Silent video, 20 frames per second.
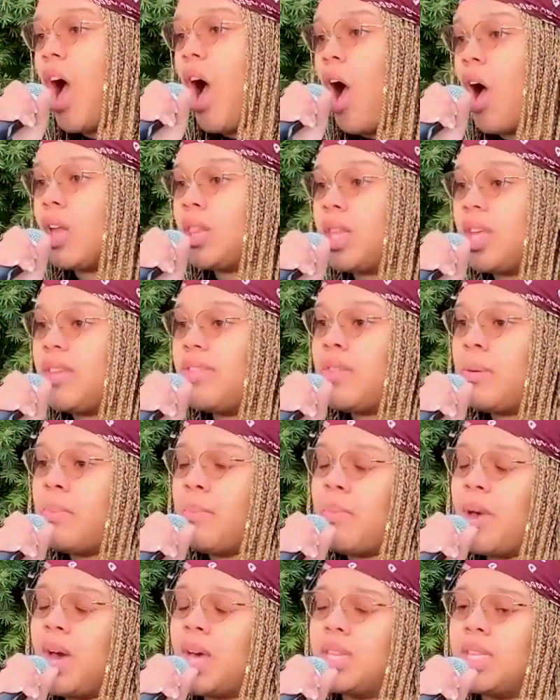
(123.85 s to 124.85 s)
All of the
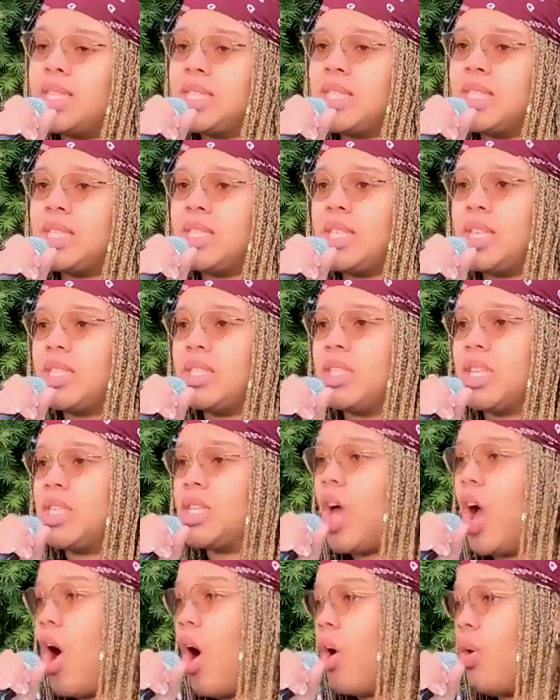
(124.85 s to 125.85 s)
mothers and
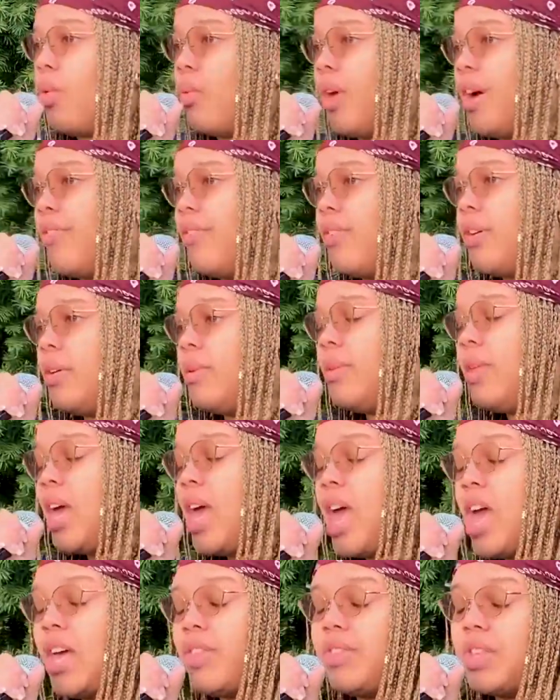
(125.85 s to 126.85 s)
sisters on welfare.
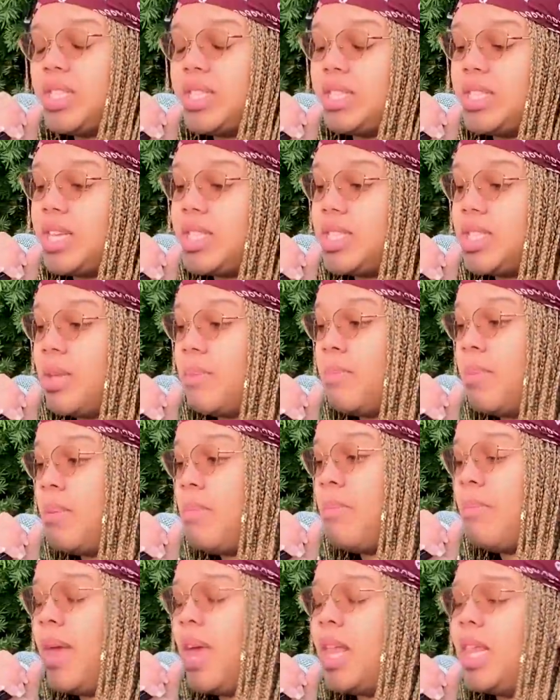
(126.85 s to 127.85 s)
The system
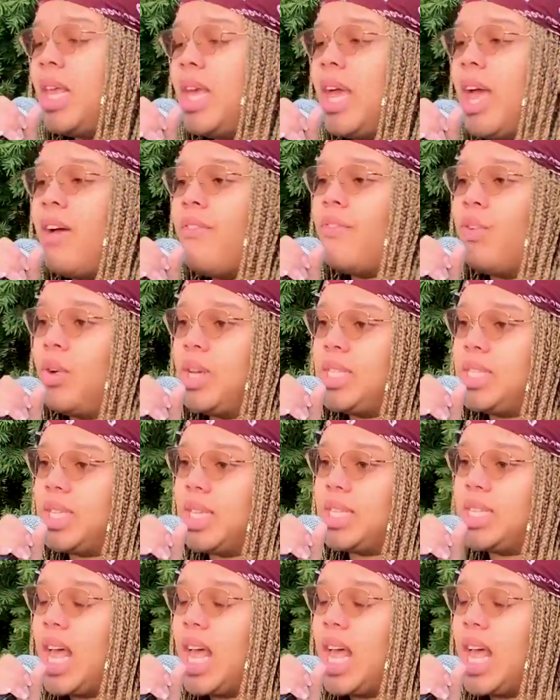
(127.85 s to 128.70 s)
and barely our voices.